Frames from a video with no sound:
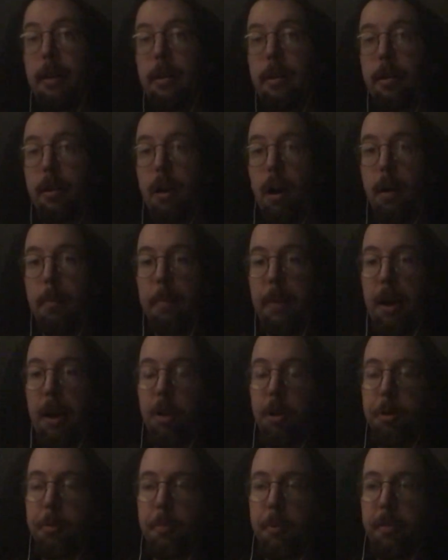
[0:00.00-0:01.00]

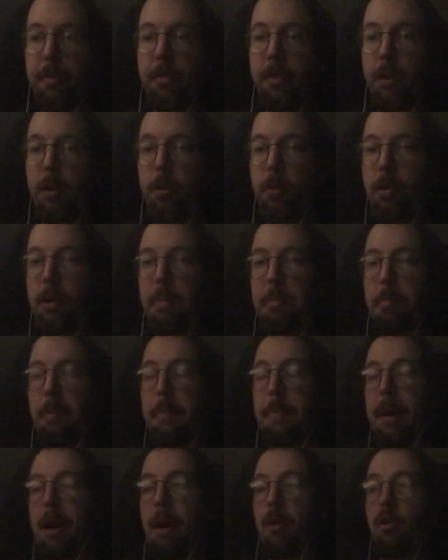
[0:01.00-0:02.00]
non-perishable food,
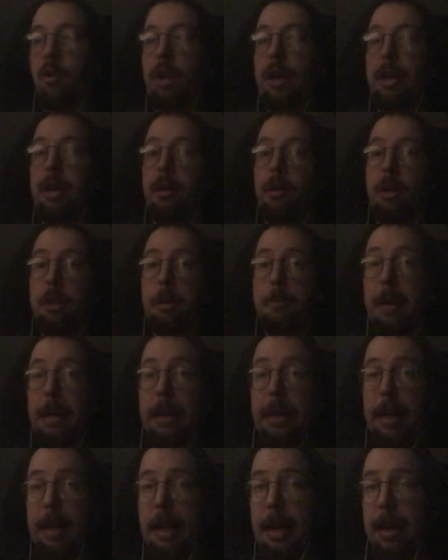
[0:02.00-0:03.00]
prepare like you're
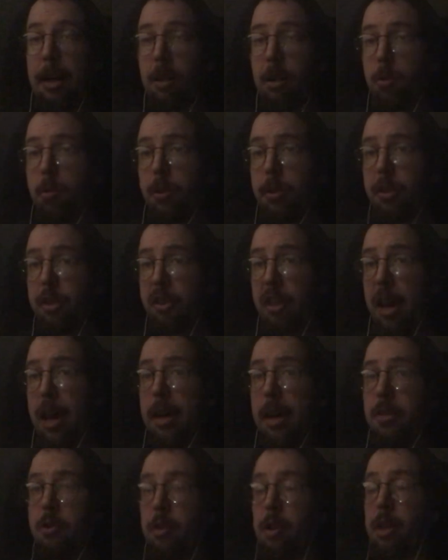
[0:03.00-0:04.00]
expecting a natural
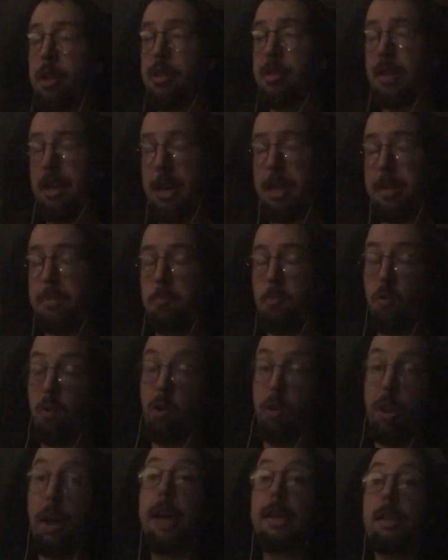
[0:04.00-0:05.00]
disaster, because that is more
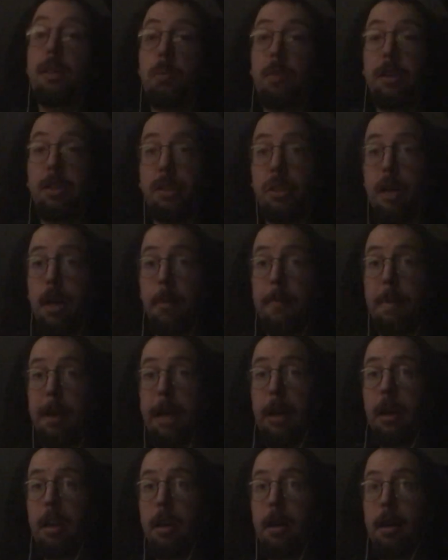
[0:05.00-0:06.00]
or less what is
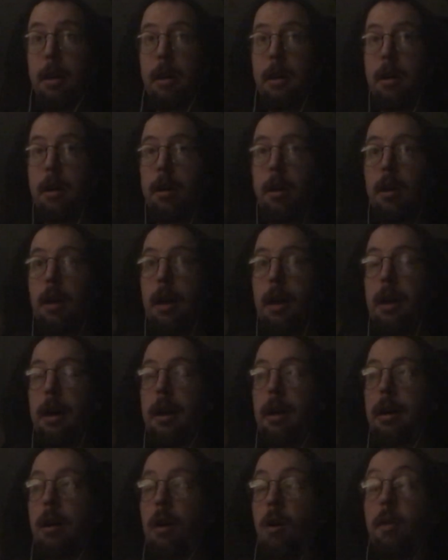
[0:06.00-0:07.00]
coming,
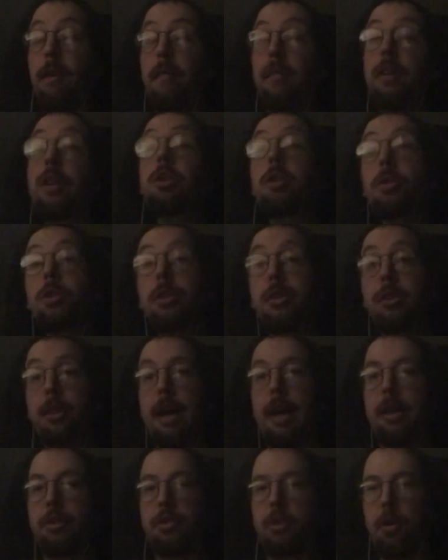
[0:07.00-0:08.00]
artificial
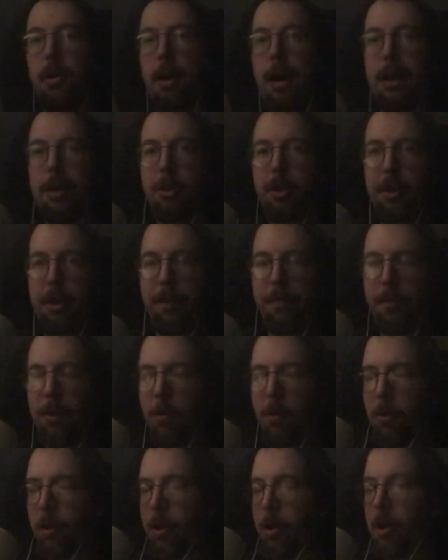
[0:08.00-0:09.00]
disaster, actually, if you
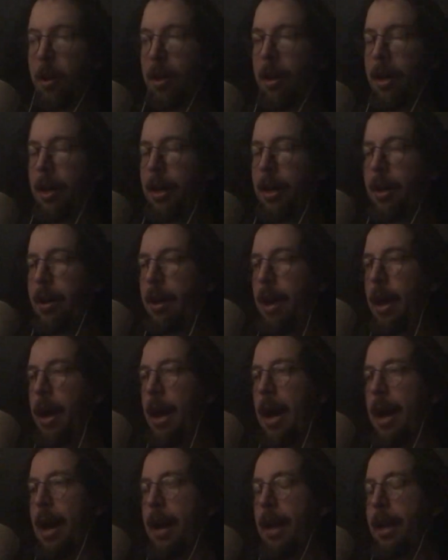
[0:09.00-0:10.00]
will,
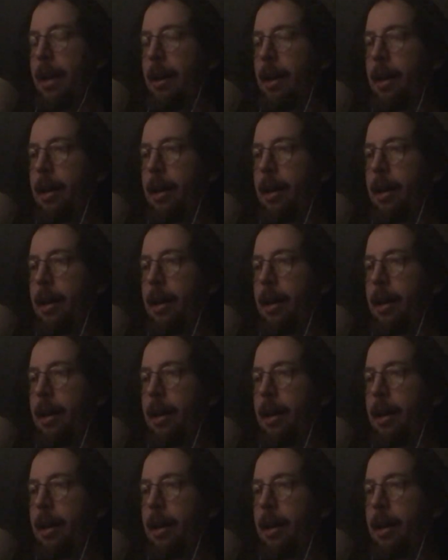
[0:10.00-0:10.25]
and